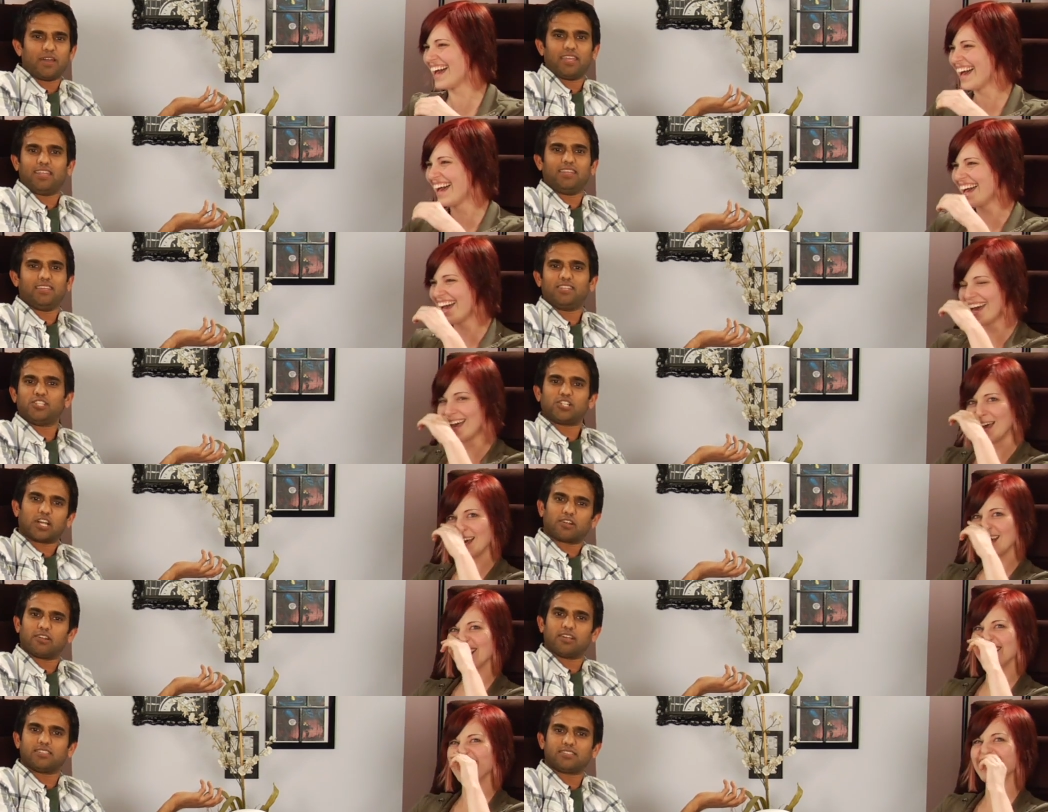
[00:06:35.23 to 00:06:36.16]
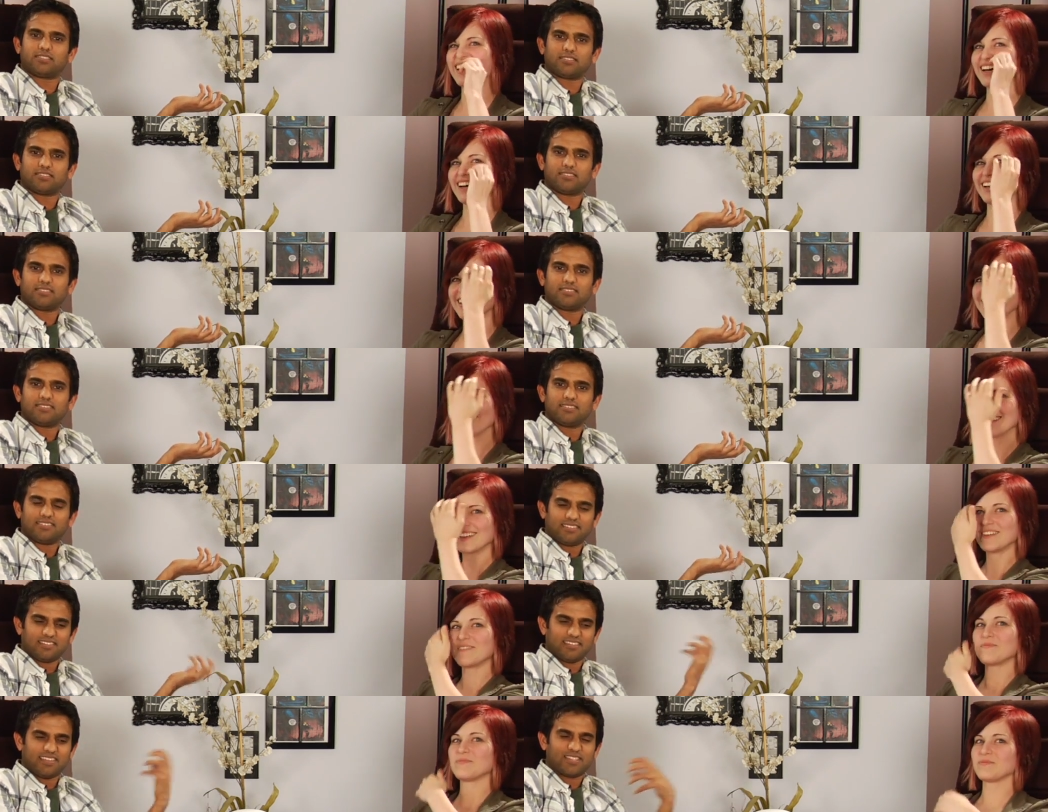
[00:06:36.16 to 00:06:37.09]
Speaker 1: about Indian chakras,
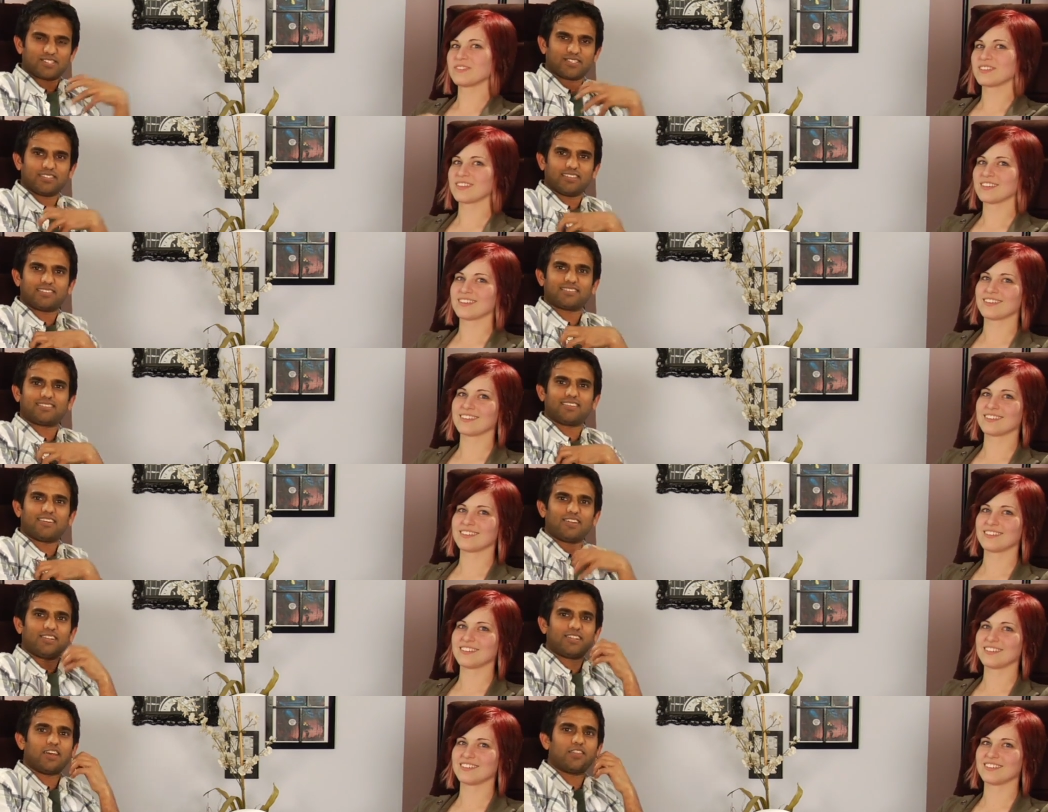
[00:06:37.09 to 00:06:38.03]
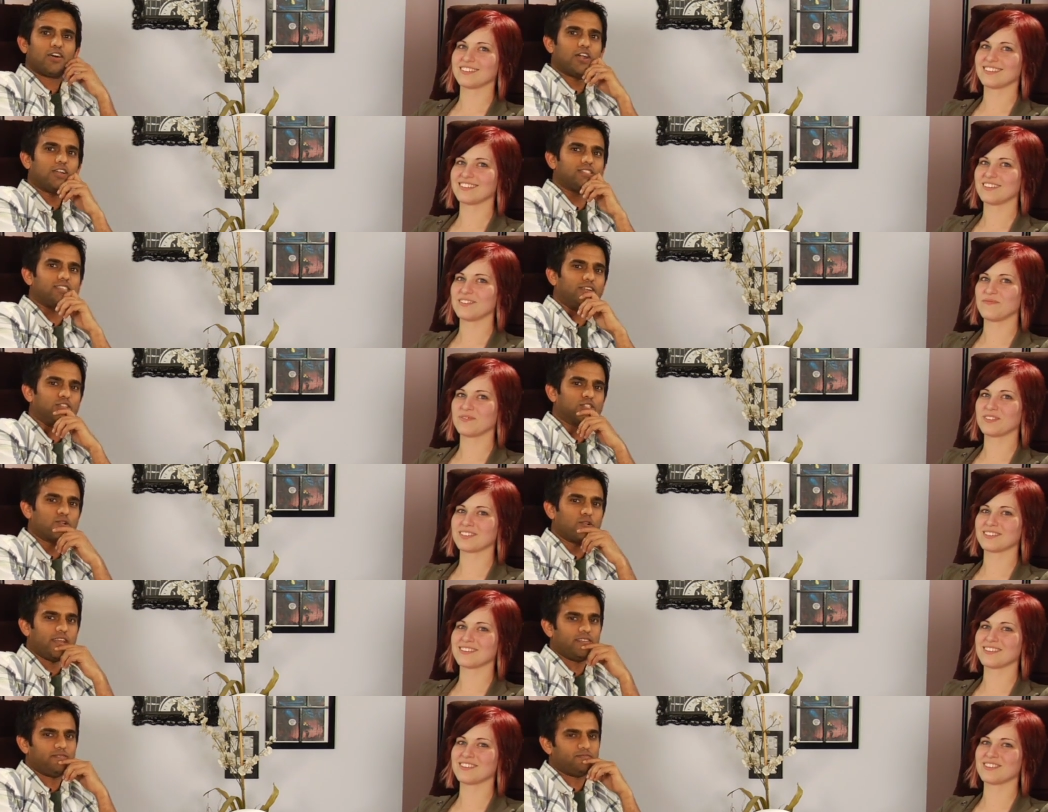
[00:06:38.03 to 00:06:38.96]
it's, it's the heart the heart center is
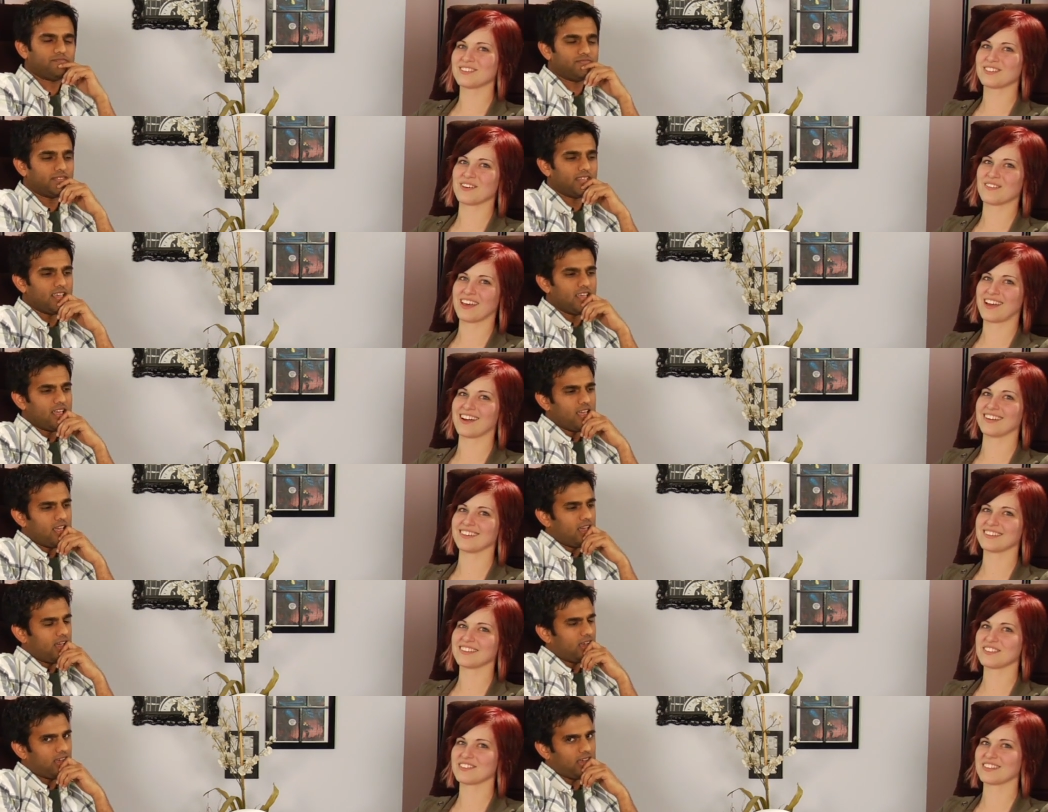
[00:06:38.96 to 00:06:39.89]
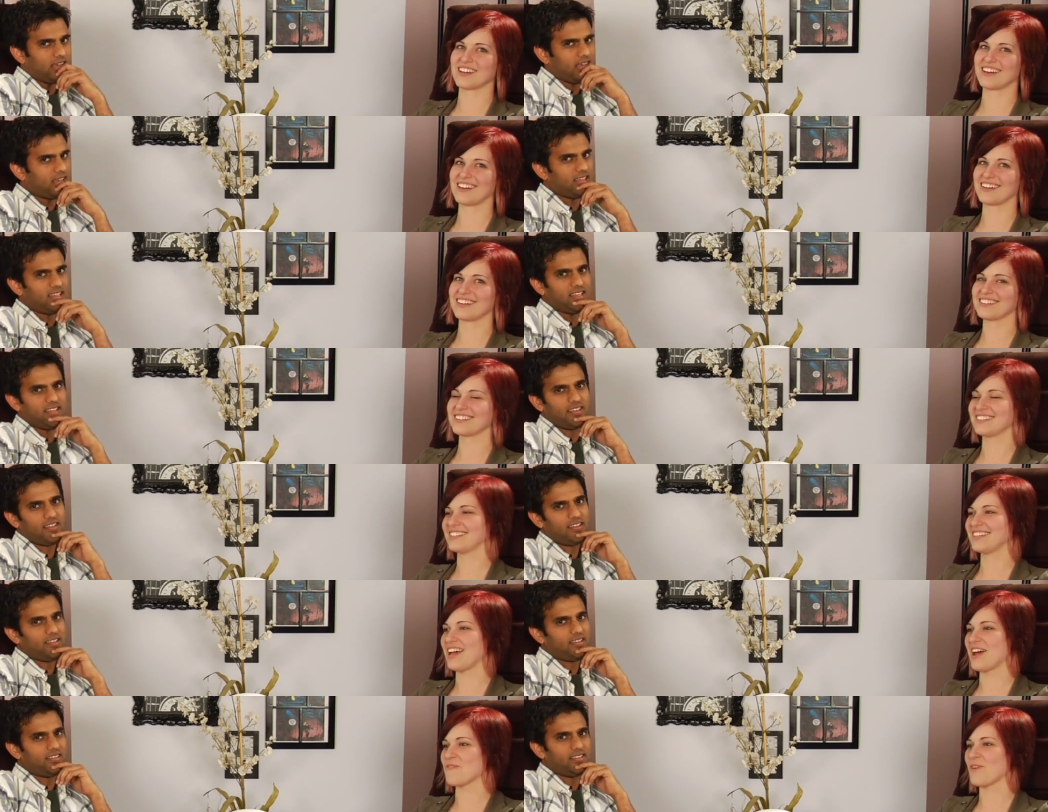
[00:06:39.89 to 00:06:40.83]
green.
Speaker 2: So there, sir,
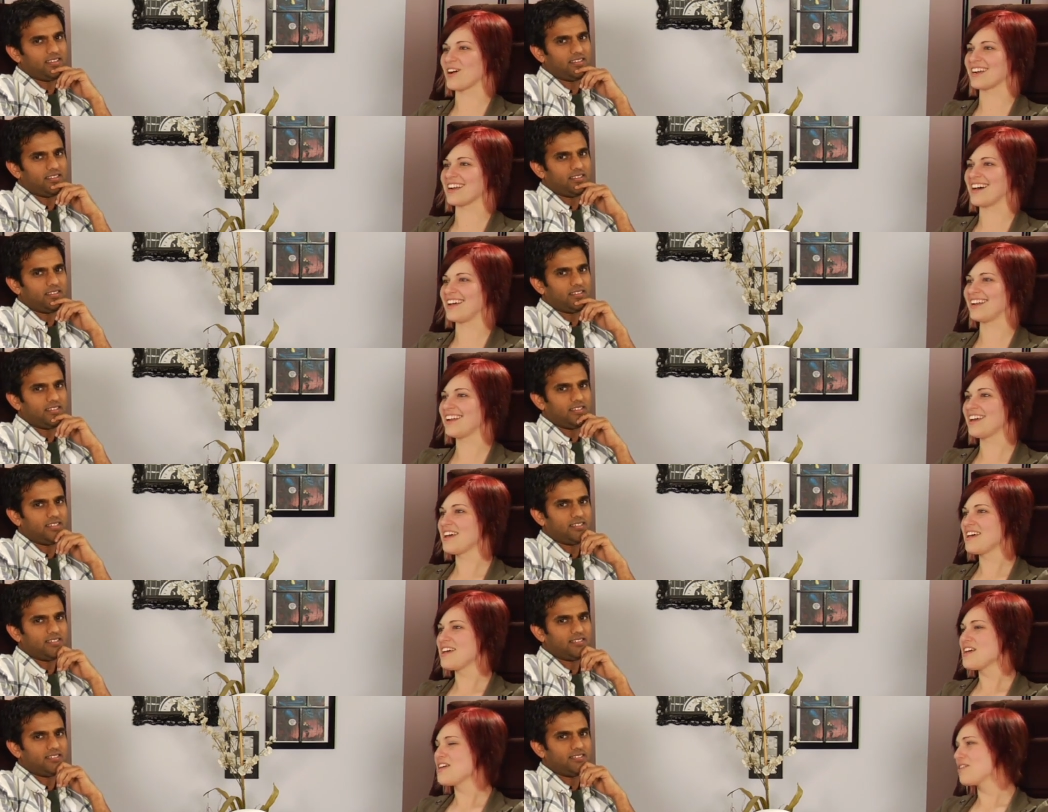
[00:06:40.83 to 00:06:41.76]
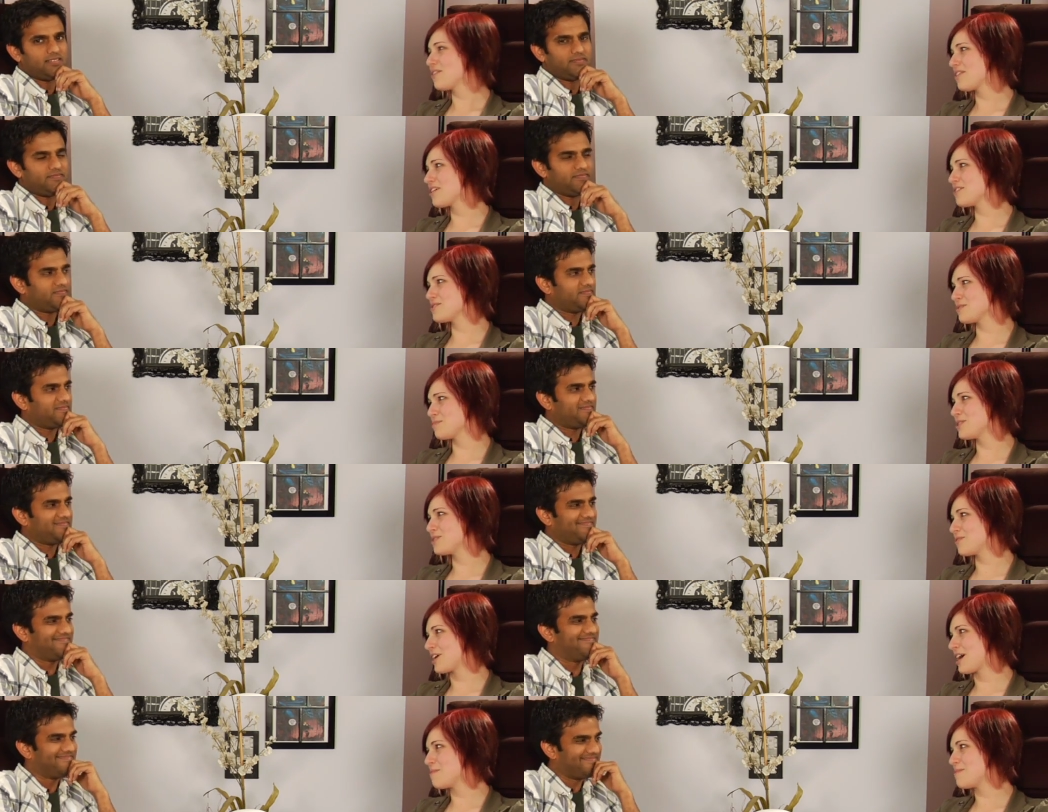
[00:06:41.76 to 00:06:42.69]
and whatnot. But thank you so
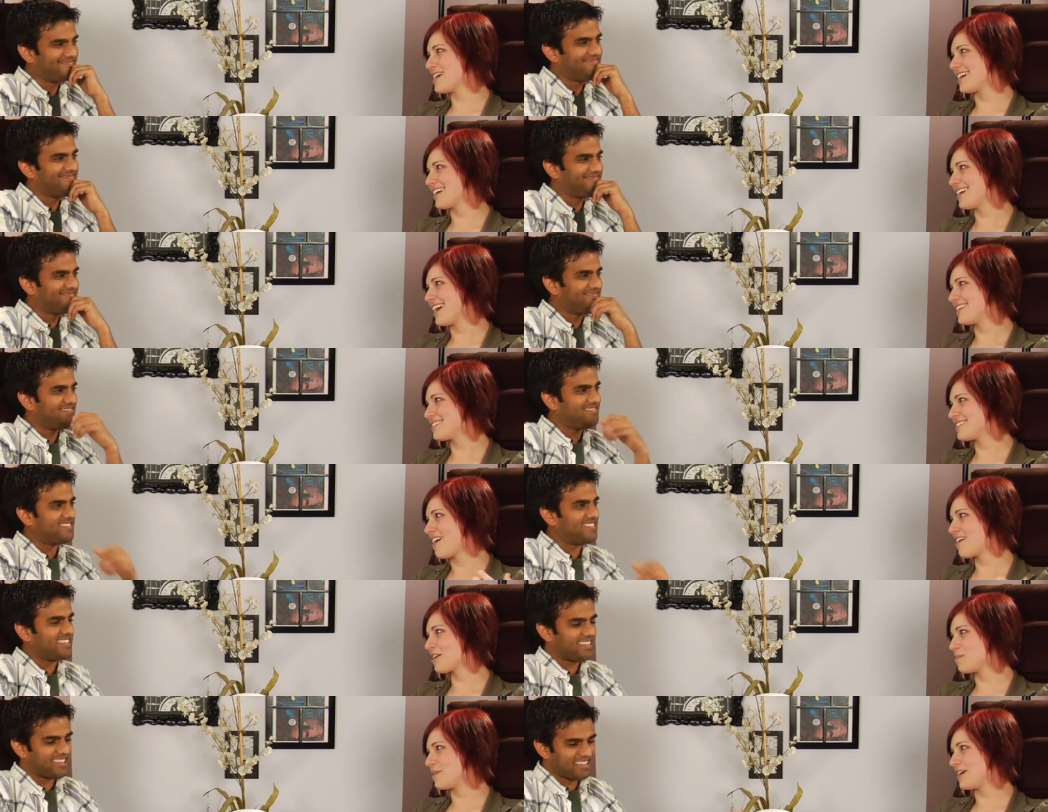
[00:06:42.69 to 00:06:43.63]
much for coming and talking